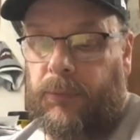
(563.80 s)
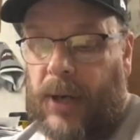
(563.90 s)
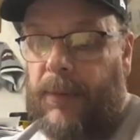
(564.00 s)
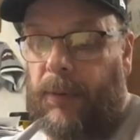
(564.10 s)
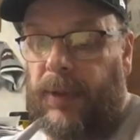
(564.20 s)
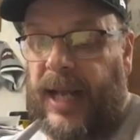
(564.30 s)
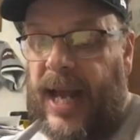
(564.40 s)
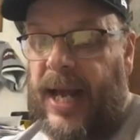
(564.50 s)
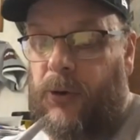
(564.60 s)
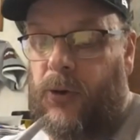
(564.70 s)
probably
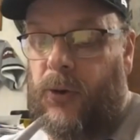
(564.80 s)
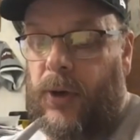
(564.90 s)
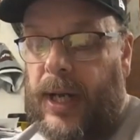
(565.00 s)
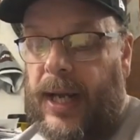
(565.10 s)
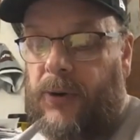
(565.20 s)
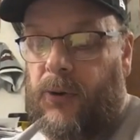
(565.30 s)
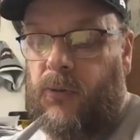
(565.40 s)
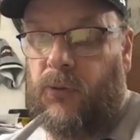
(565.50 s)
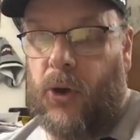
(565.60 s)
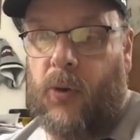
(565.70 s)

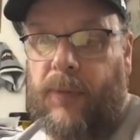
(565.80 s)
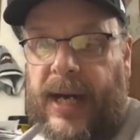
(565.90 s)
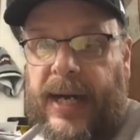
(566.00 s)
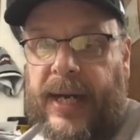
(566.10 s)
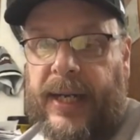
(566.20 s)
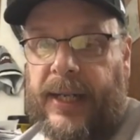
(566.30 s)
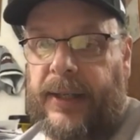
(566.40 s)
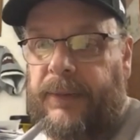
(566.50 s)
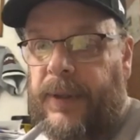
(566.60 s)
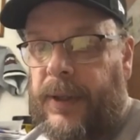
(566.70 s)
Andrew Romine
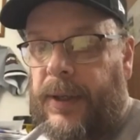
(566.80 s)
and